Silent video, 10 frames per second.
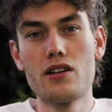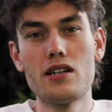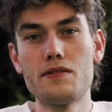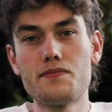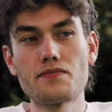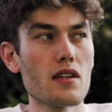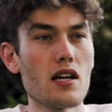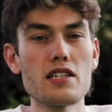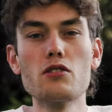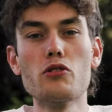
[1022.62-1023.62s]
of it.
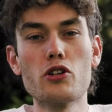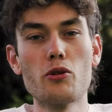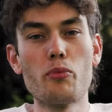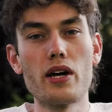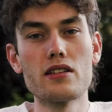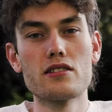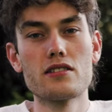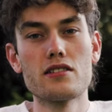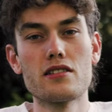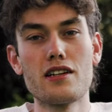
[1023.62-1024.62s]
I did all the good
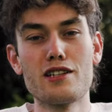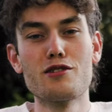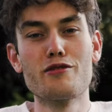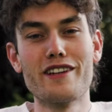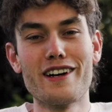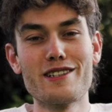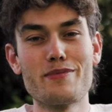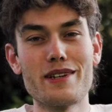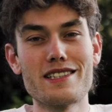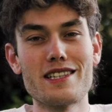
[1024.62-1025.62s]
bits. I did all the nice
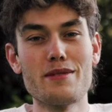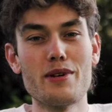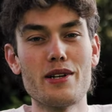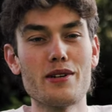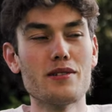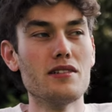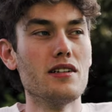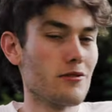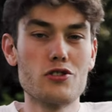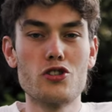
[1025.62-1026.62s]
bits in the middle.
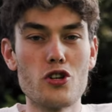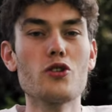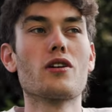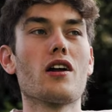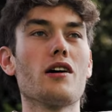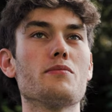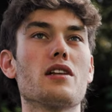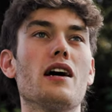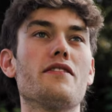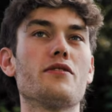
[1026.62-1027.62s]
There was just two climbs
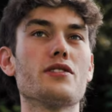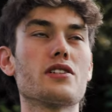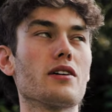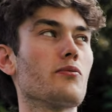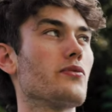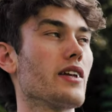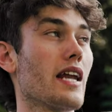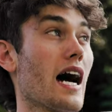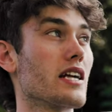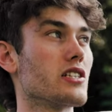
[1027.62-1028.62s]
left, which I didn't
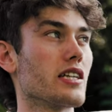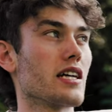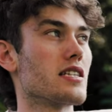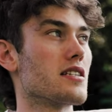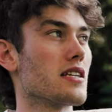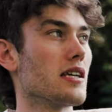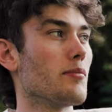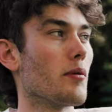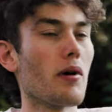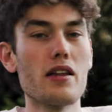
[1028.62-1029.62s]
actually get to see,
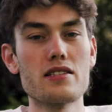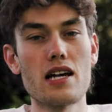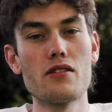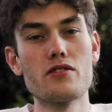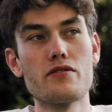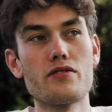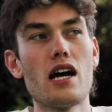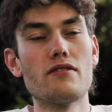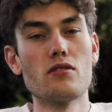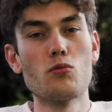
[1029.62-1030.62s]
but by the sounds of
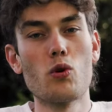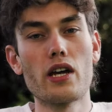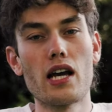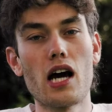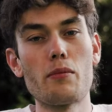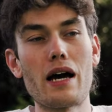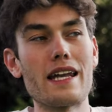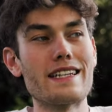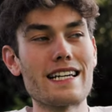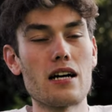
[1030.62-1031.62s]
everyone walking up
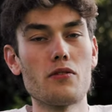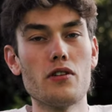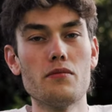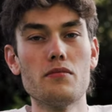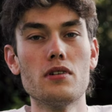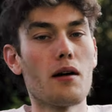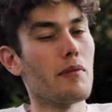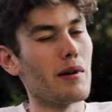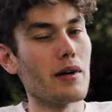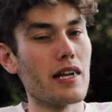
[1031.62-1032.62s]
and down them,
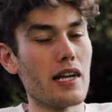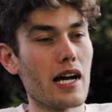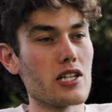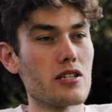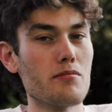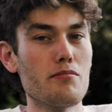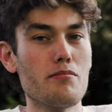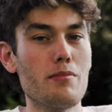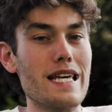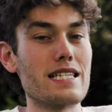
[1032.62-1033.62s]
maybe I didn't actually
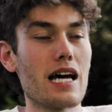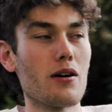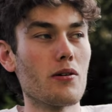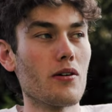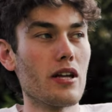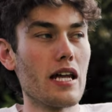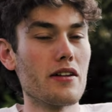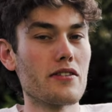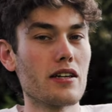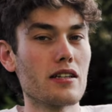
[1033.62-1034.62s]
miss out on
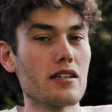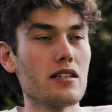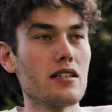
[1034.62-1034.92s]
anything.